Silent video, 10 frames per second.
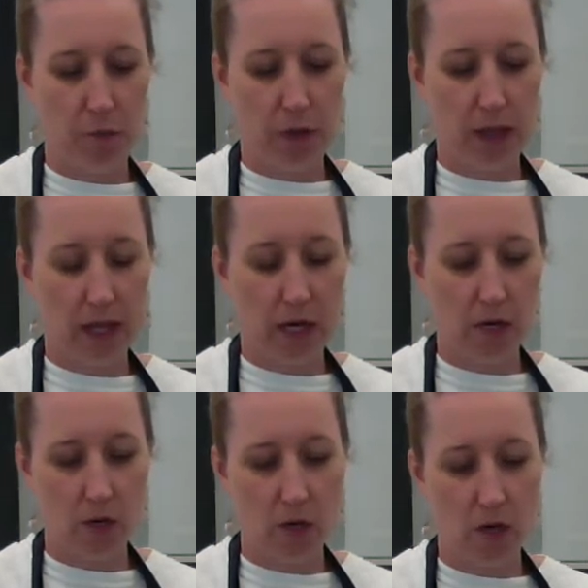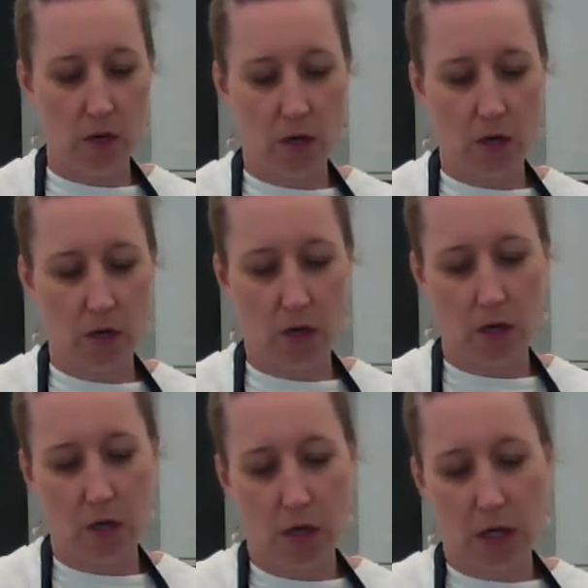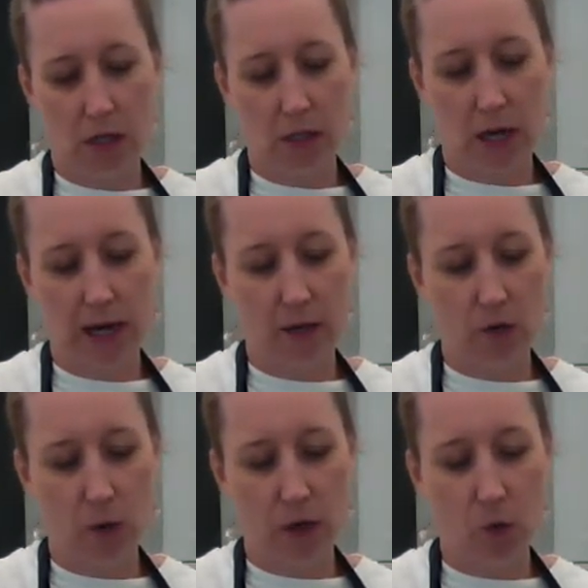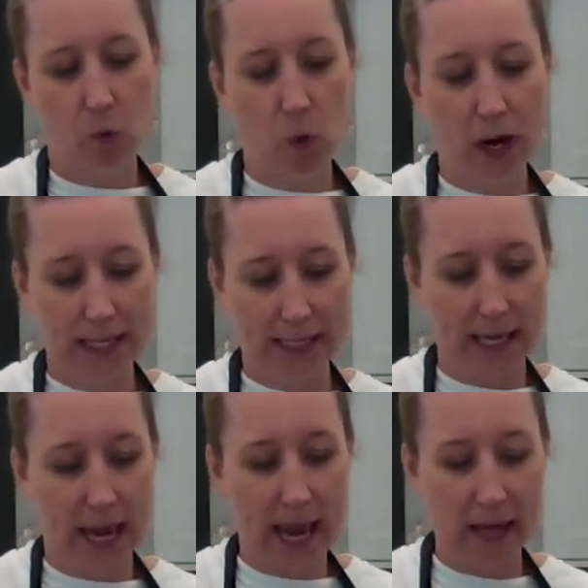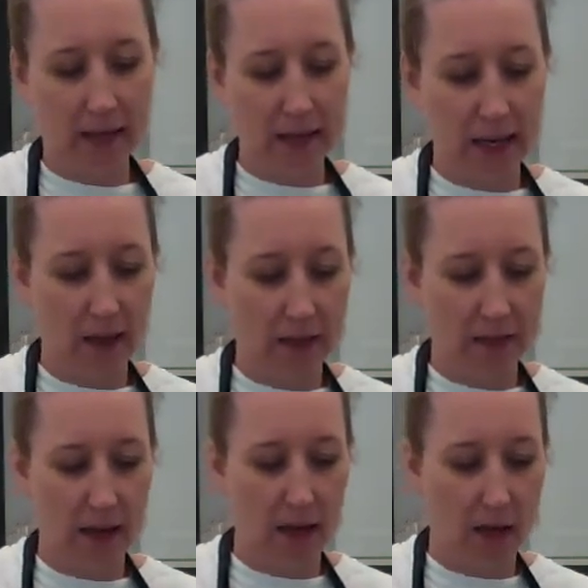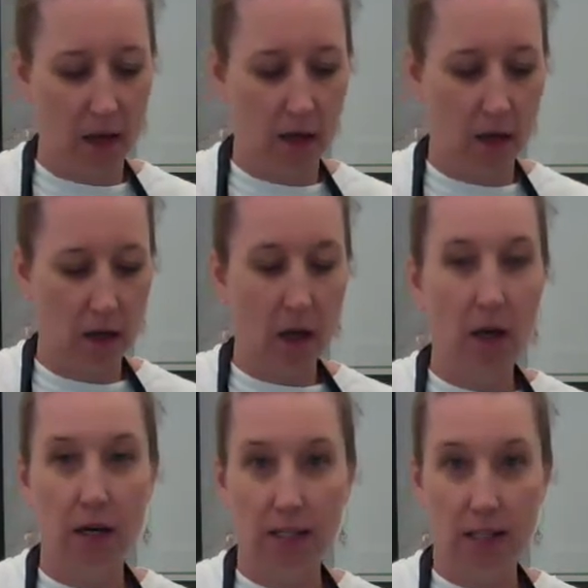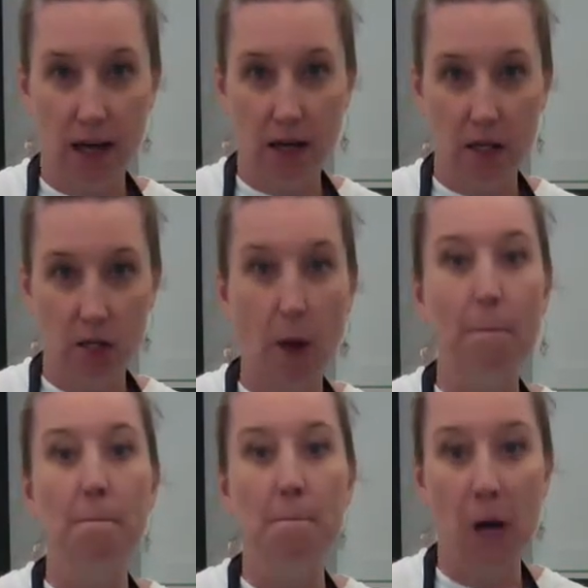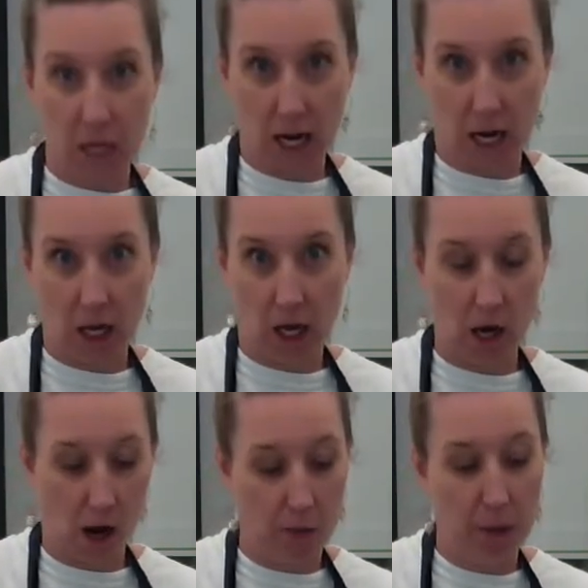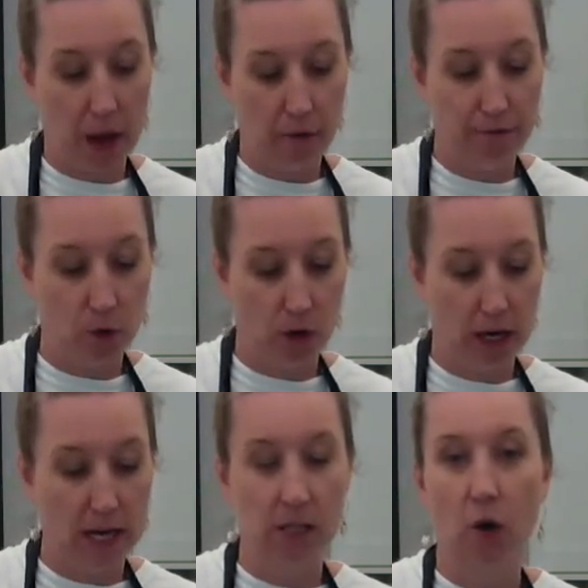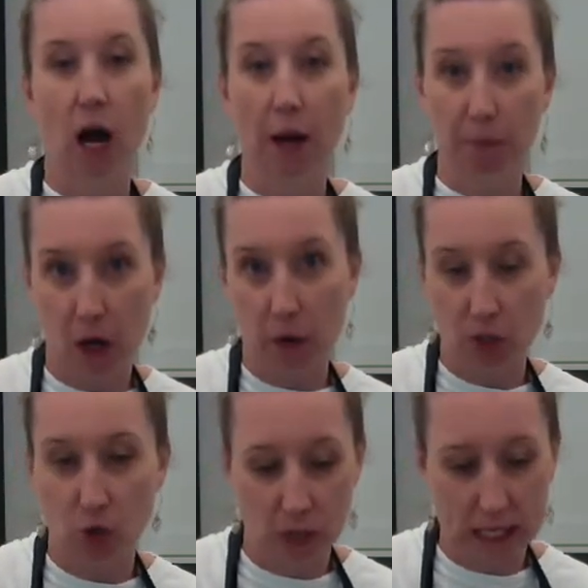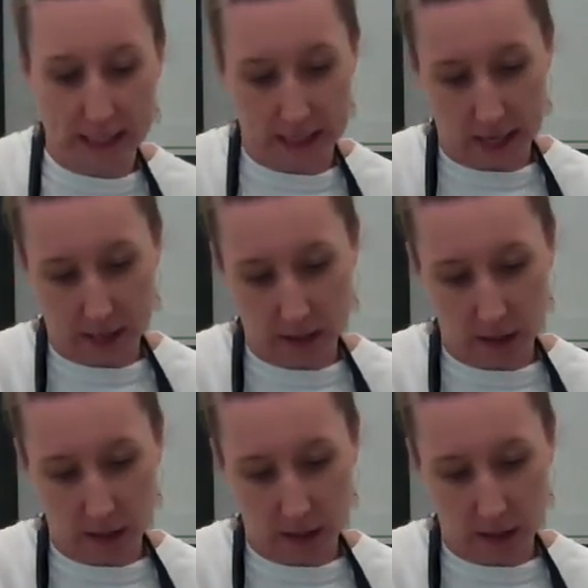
blender because I don't want to waste anything because that is money and I paid for it, so I'm going to eat it.